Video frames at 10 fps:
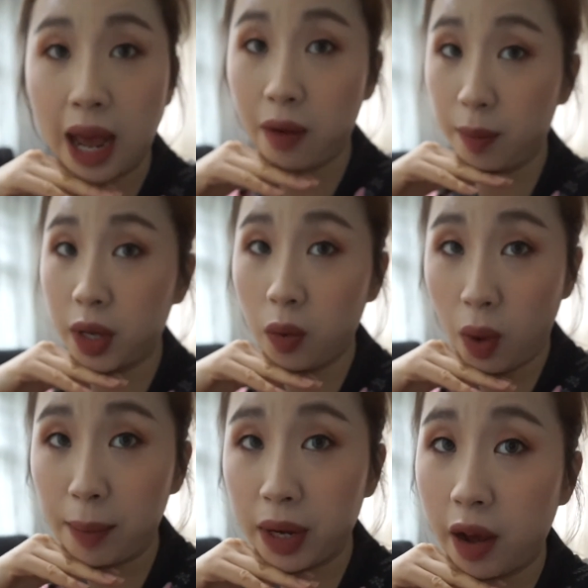now I'm gonna
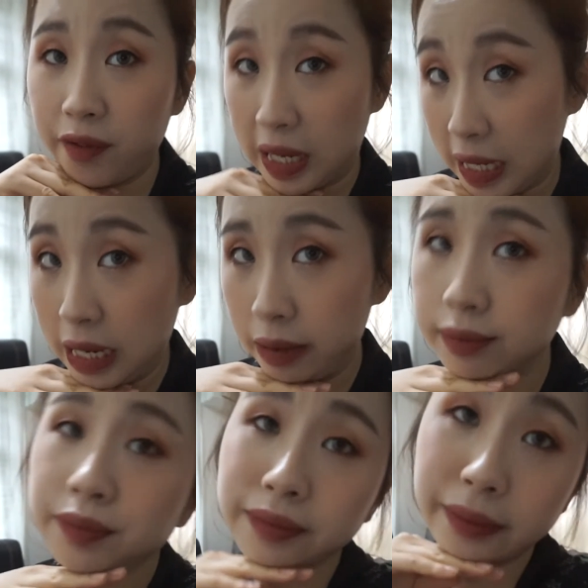wipe it off and eat.
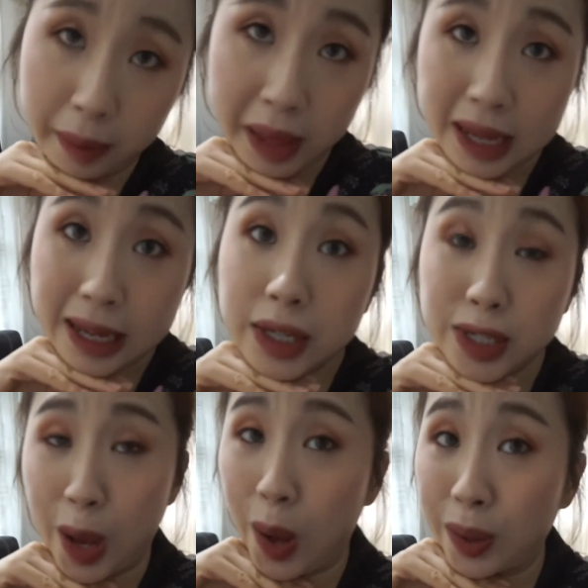
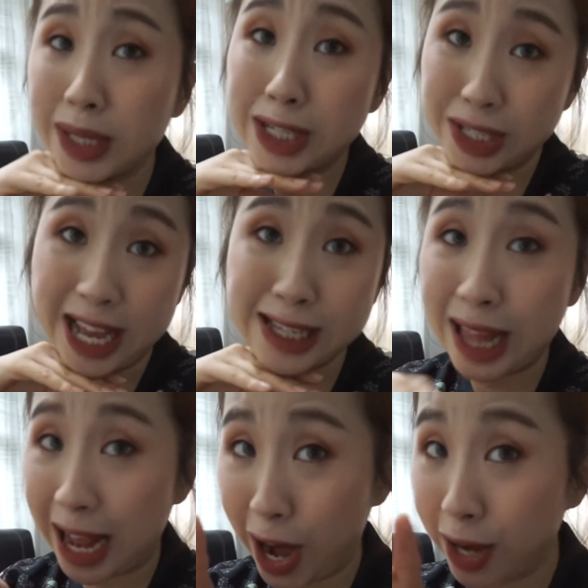So, catch you guys
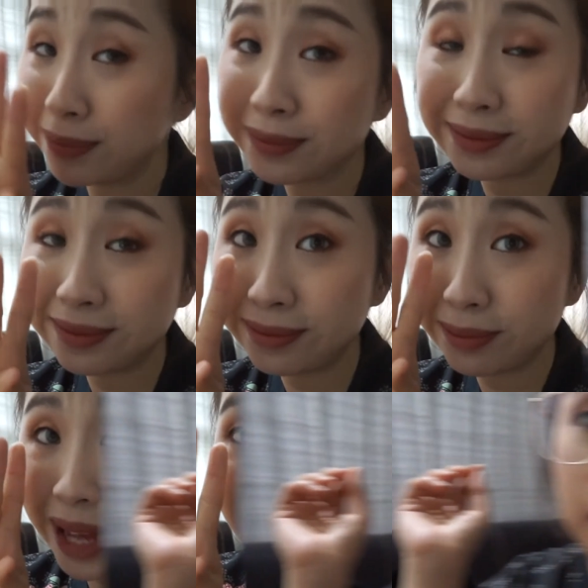later.
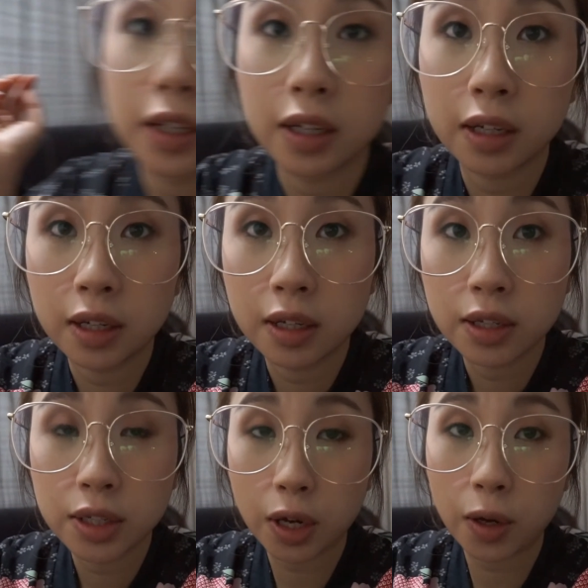Bye.
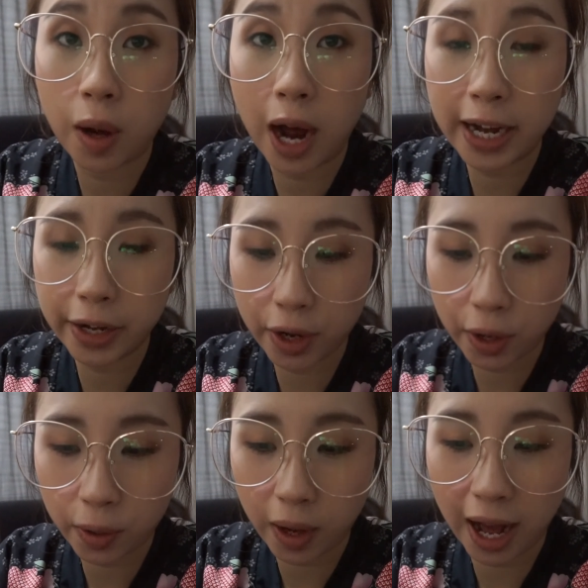So, I
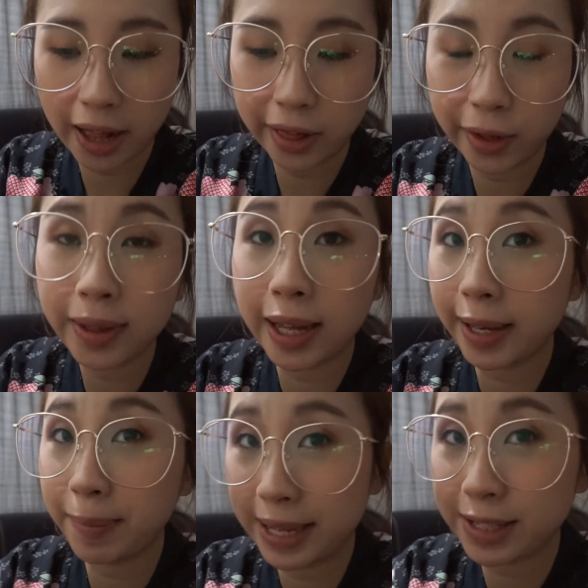know I look
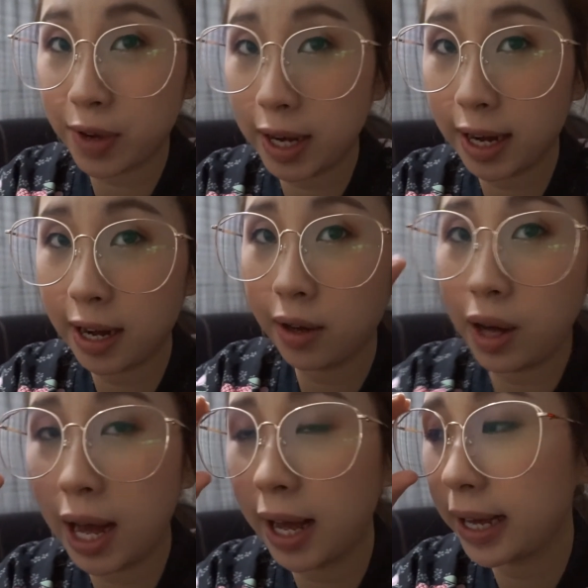like a mess right
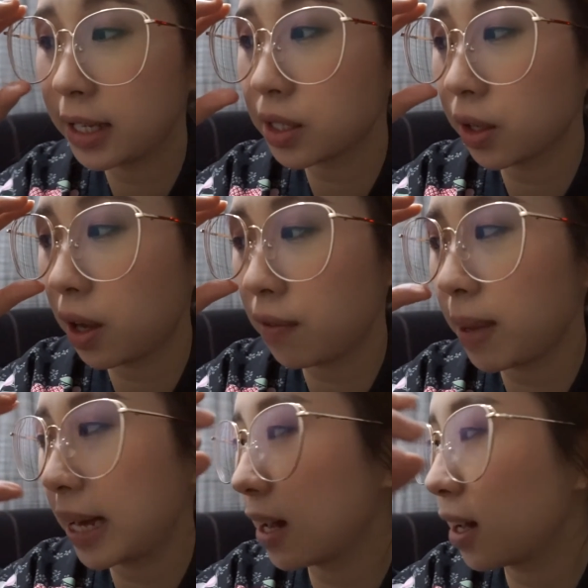now. I took off my